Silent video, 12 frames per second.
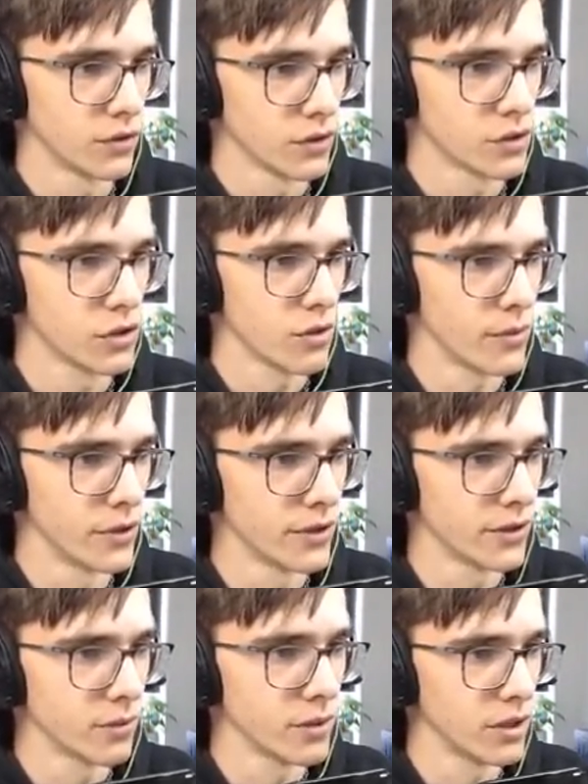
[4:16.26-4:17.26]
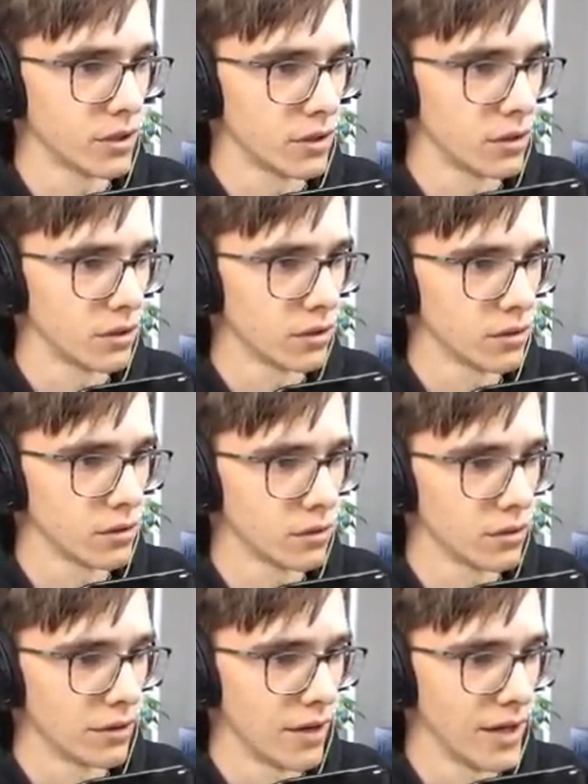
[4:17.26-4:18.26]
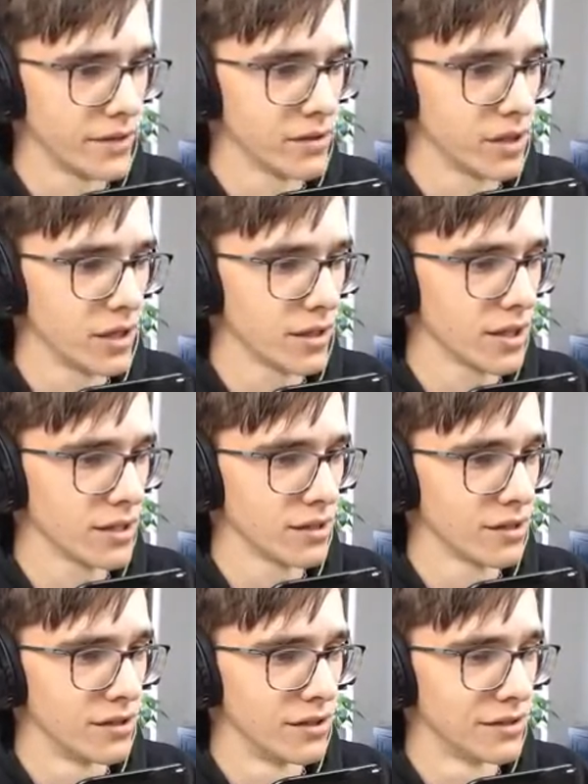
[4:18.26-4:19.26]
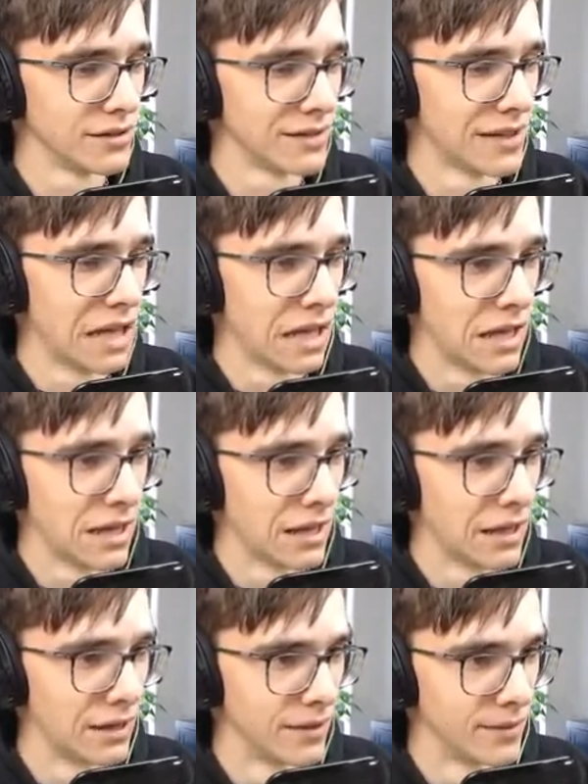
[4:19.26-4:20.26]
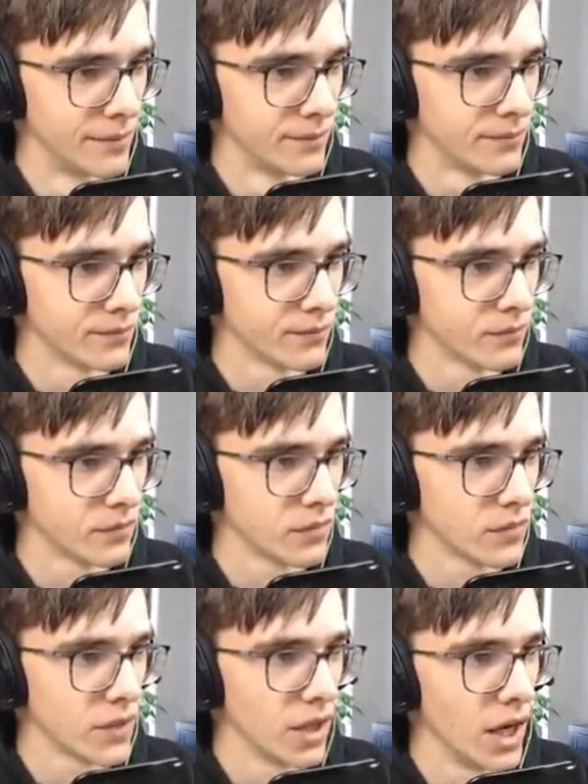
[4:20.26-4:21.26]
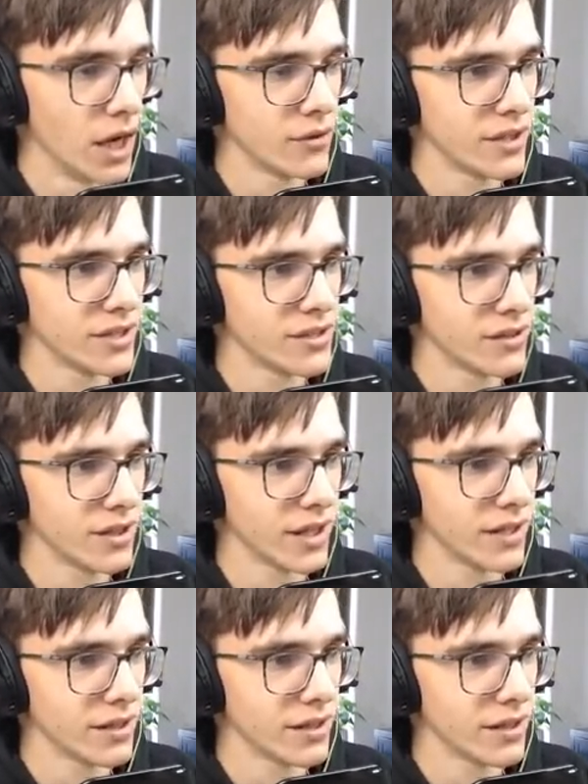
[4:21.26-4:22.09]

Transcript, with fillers: Stop hurting me. I don't like getting hurt. Here, here do you have it. How did you get